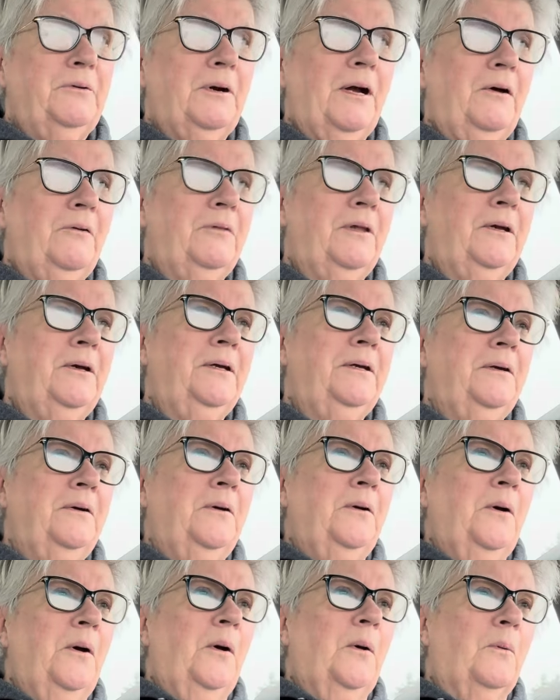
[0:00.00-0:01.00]
her out. They
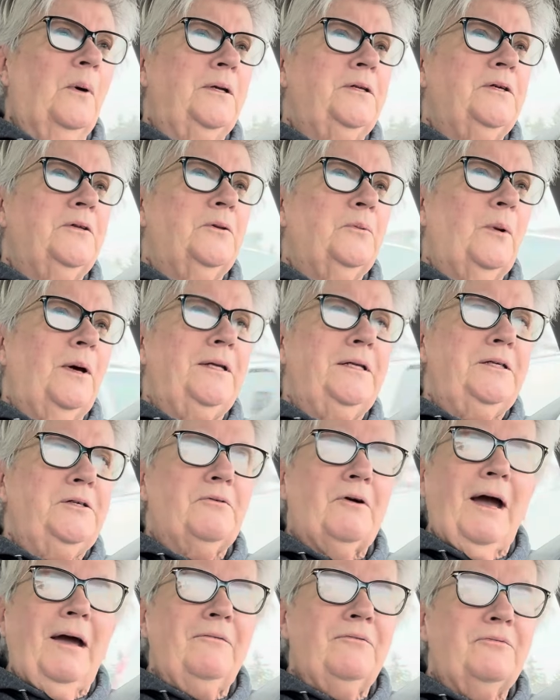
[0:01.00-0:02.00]
went to the Wendy
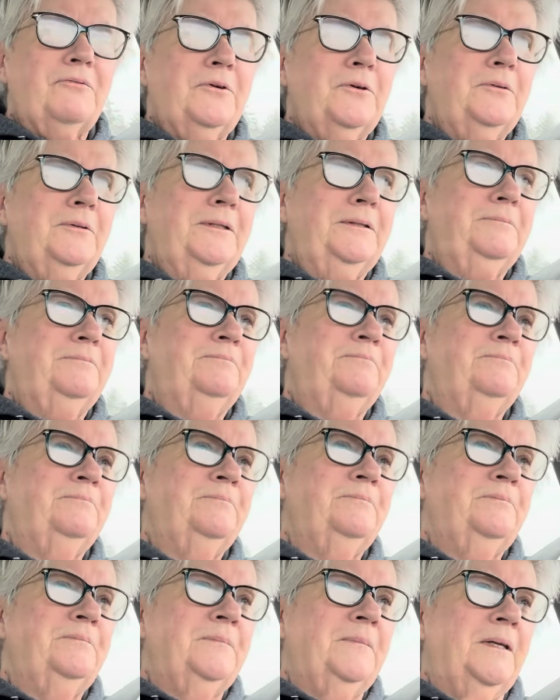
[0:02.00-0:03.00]
drive-thru. And
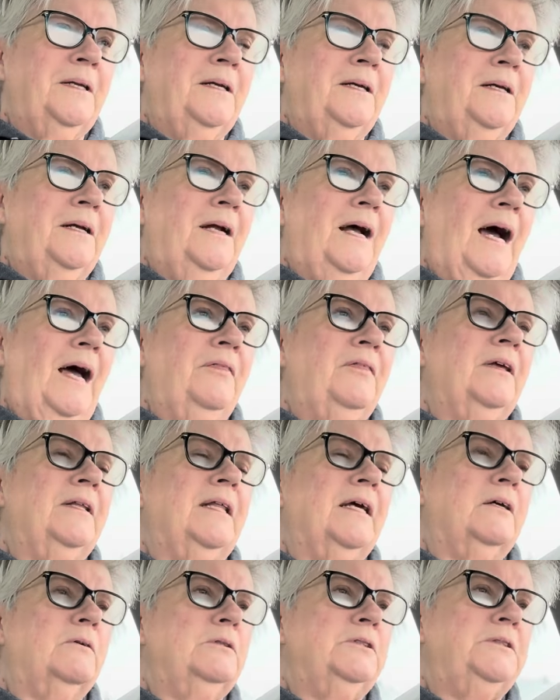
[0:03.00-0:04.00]
I think
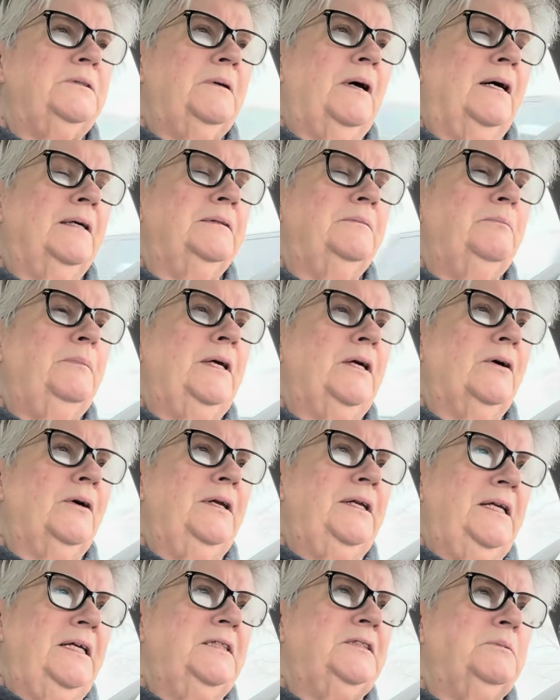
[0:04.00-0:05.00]
that
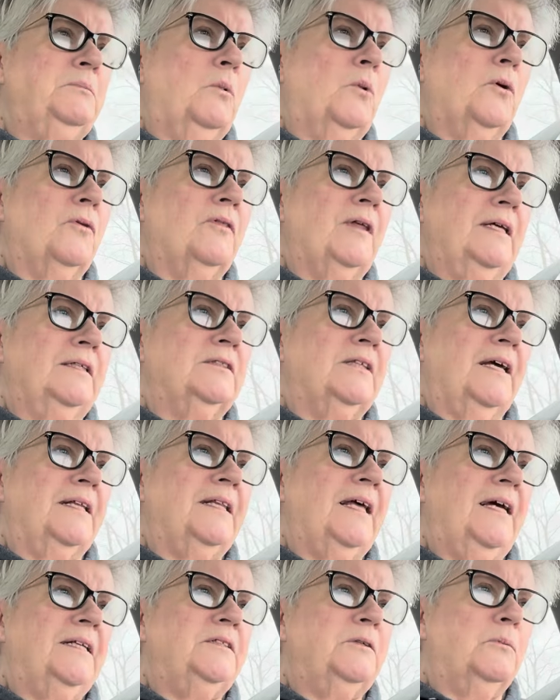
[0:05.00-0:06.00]
Mary needs more things
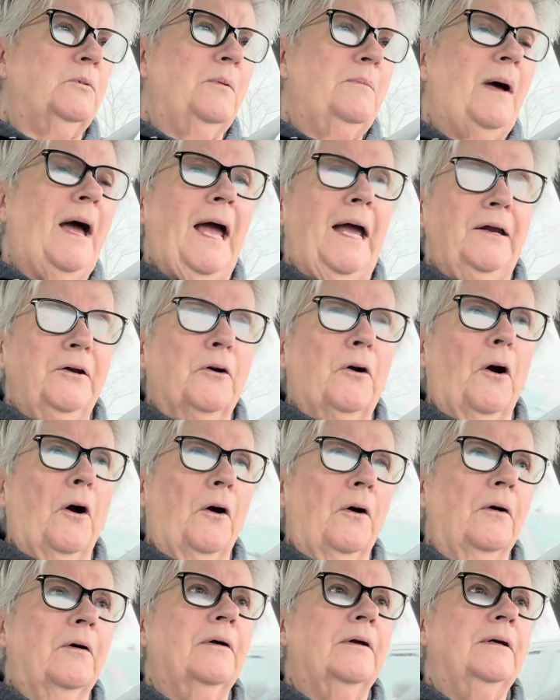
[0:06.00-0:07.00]
like that to remind
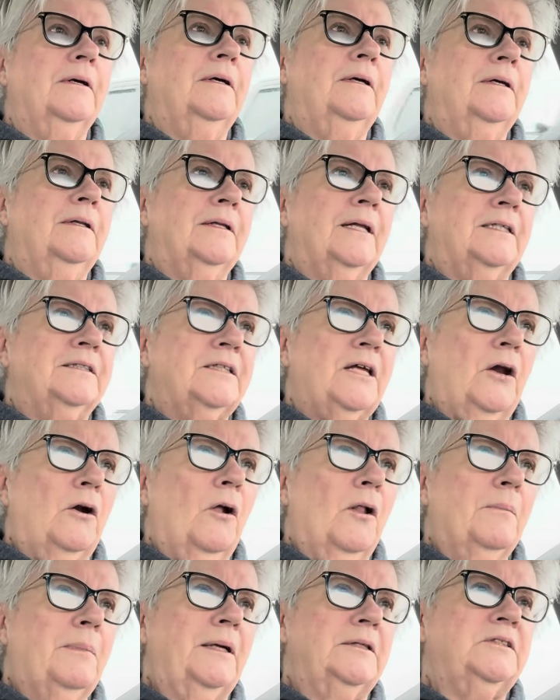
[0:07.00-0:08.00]
her that it's not
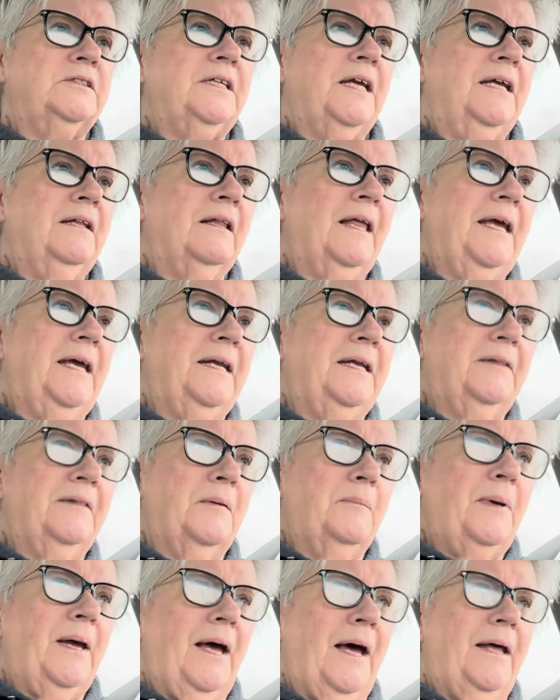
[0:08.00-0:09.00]
all about staying laying in
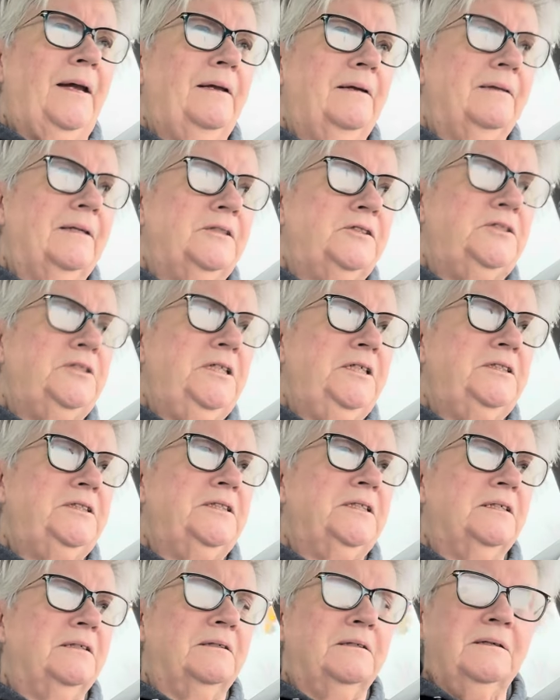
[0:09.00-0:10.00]
the bed, but she needs
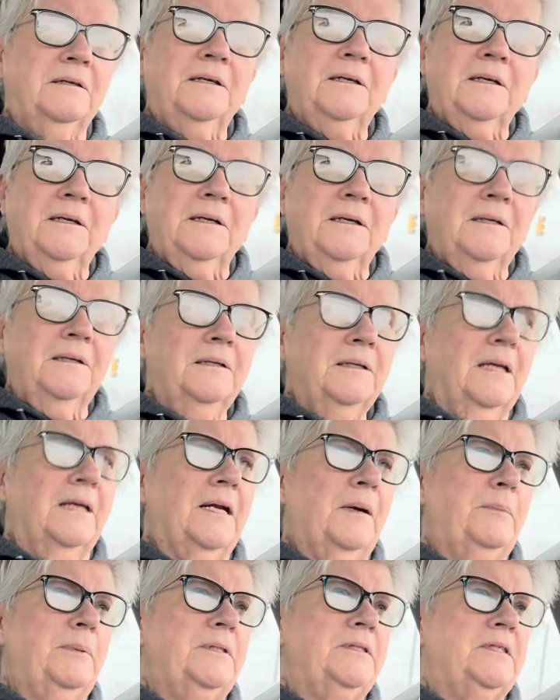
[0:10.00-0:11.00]
to
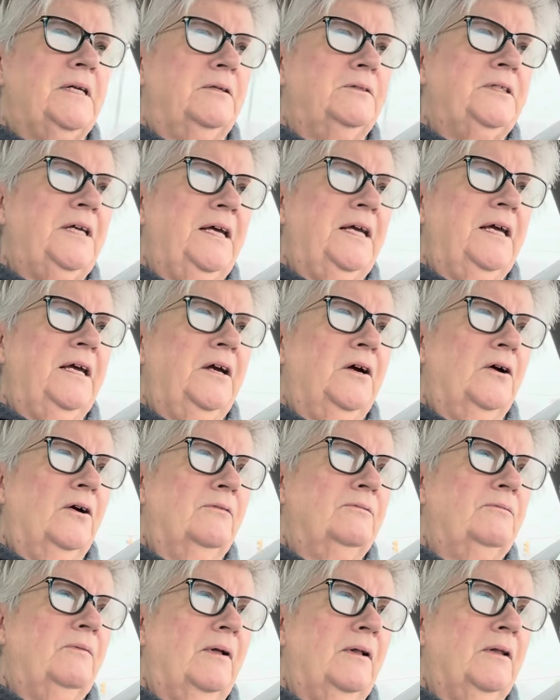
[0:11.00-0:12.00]
get up and start taking care
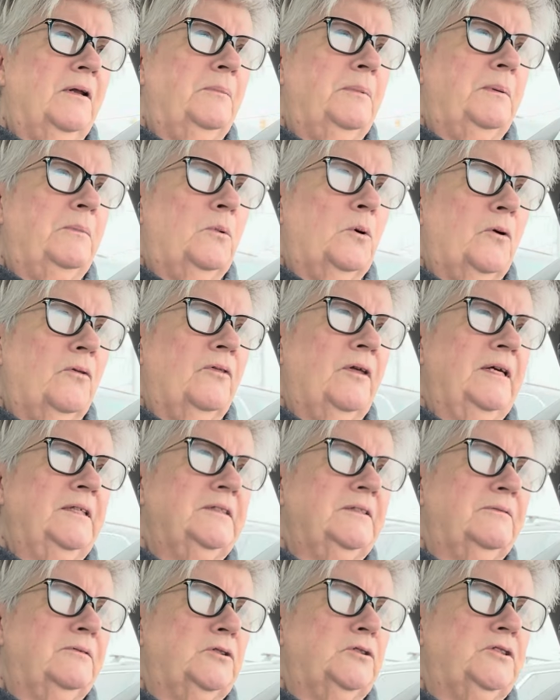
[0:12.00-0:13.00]
of a little bit more
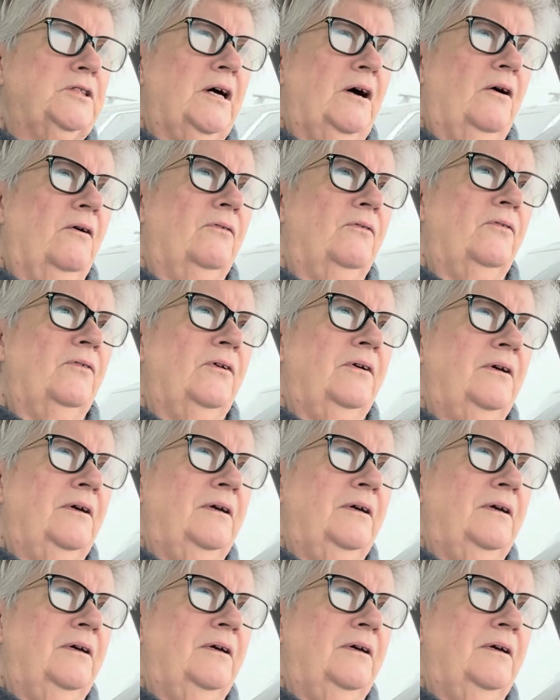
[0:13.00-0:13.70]
things of herself